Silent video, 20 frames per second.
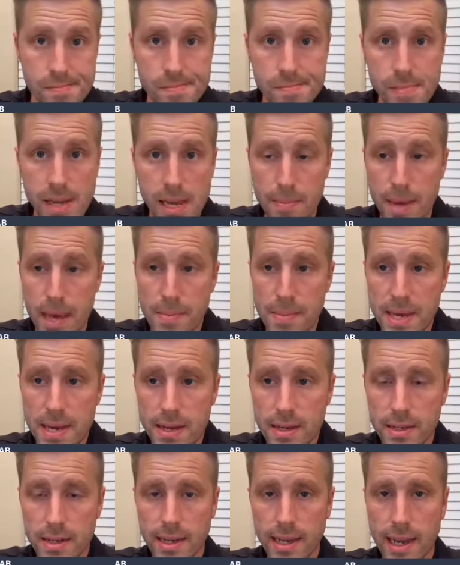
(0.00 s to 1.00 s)
It may be a
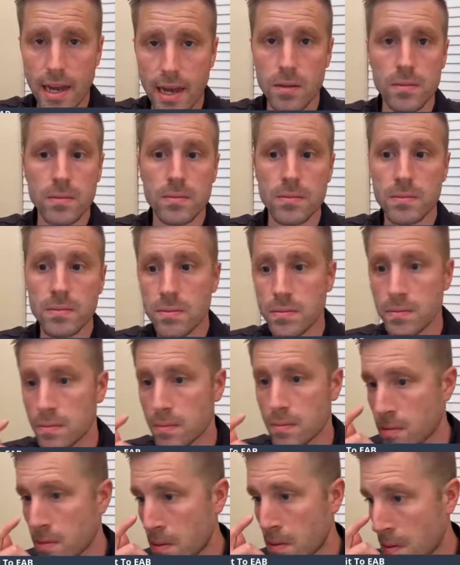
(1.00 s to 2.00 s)
good account.
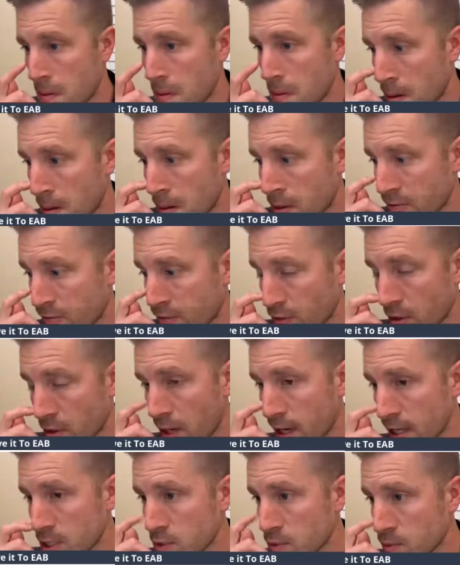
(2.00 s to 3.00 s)
For
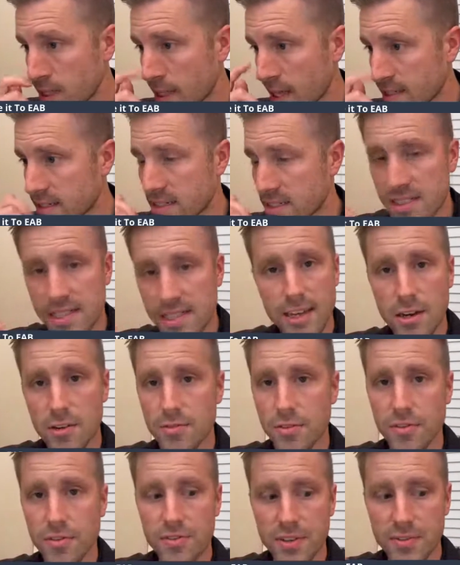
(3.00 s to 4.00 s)
us, we like to stay
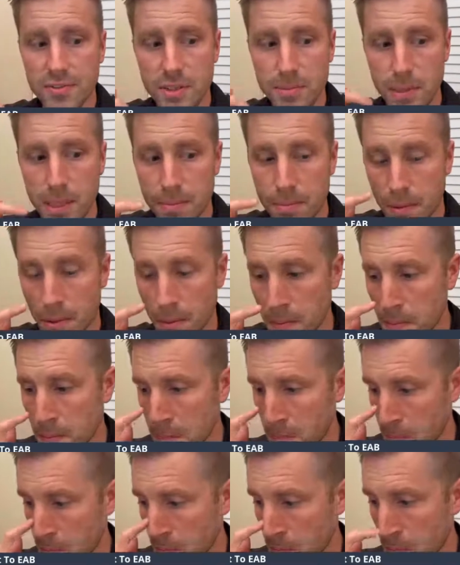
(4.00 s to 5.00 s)
over 50 people,
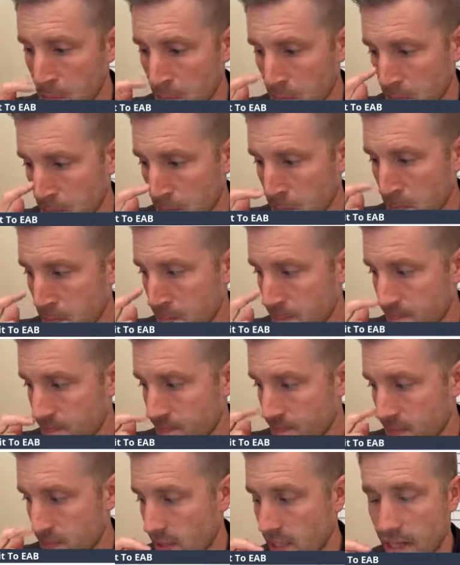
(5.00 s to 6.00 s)

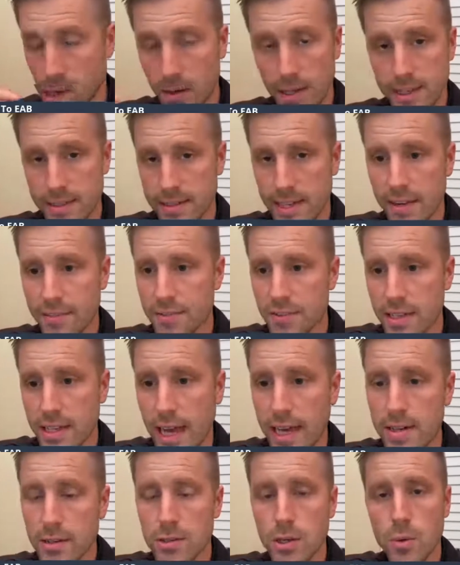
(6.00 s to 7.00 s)
you know, and definitely,
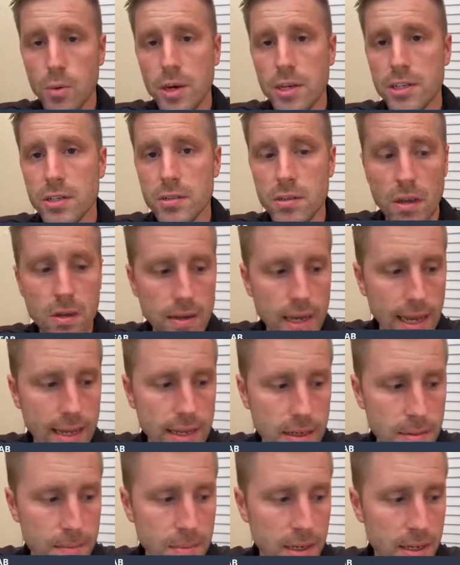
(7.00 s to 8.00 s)
I don't know where you're
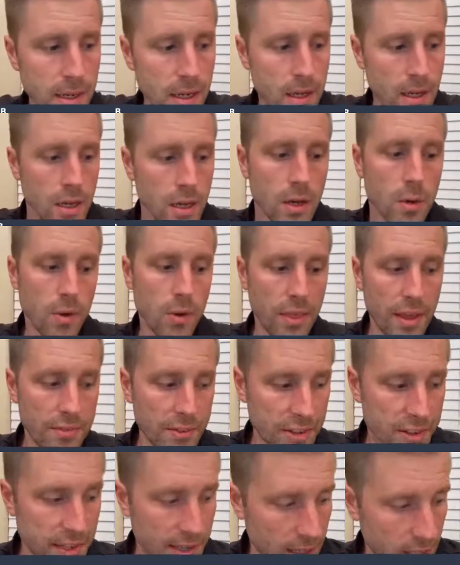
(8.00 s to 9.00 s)
located, but with
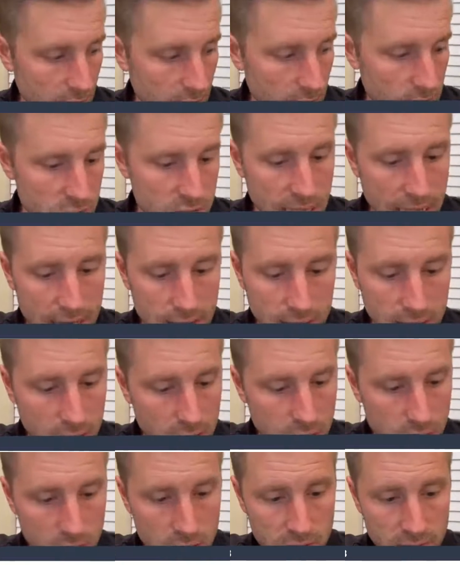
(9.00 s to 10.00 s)
everything closed down and
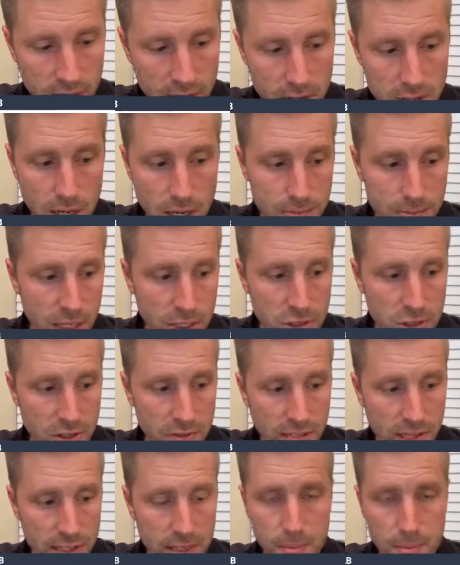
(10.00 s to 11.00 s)
coronavirus, I'm not sure
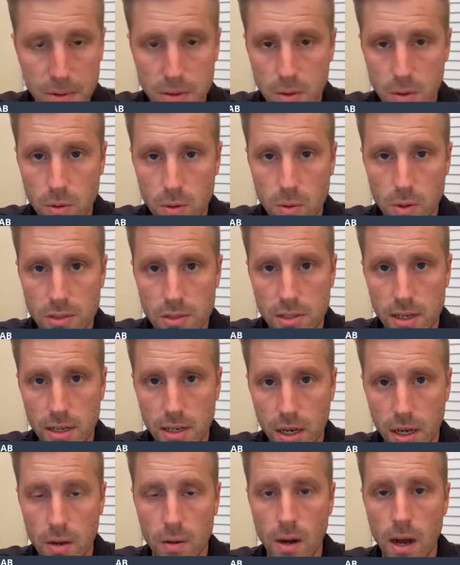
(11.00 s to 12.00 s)
if that number is going
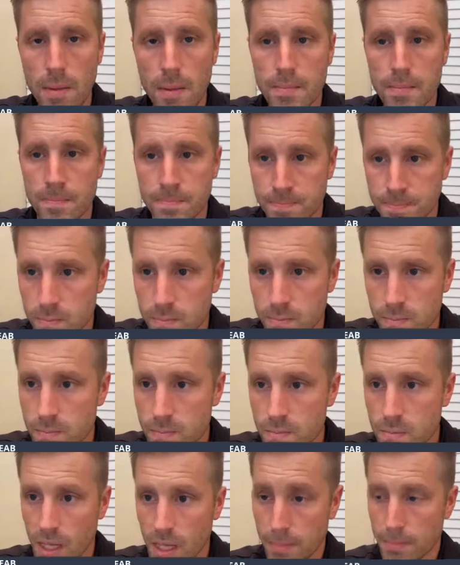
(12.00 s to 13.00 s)
to go up,
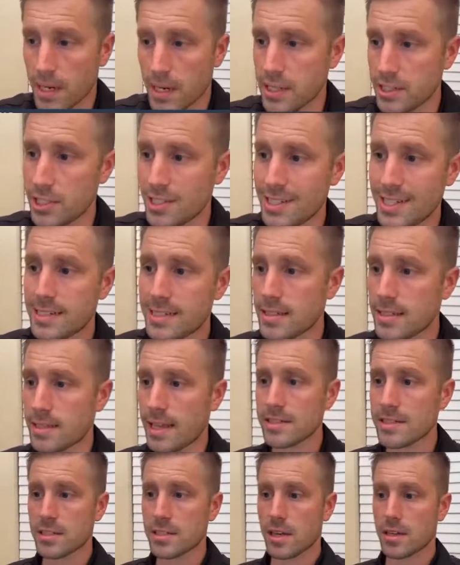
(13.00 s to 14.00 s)
but you need to,
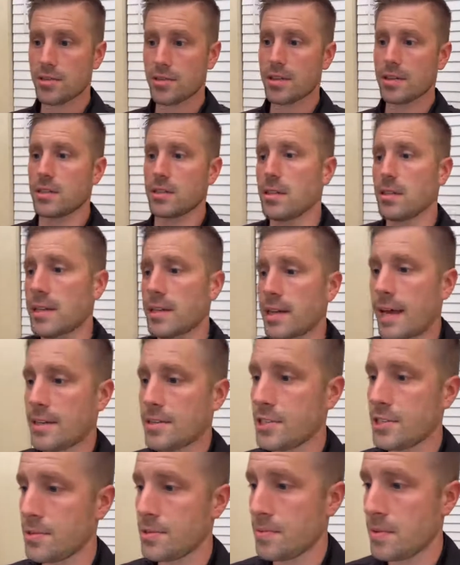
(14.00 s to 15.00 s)
that's another thing to look at
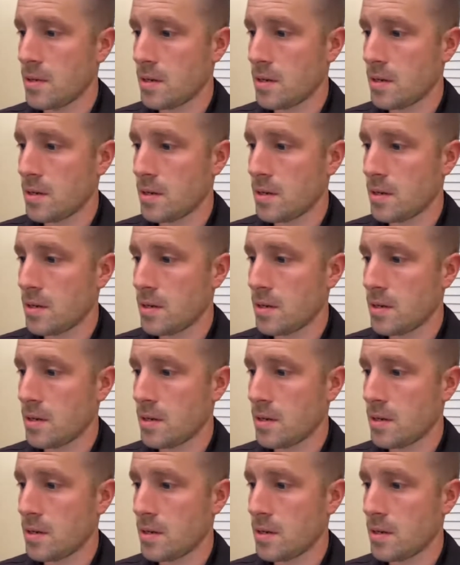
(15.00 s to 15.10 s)
too.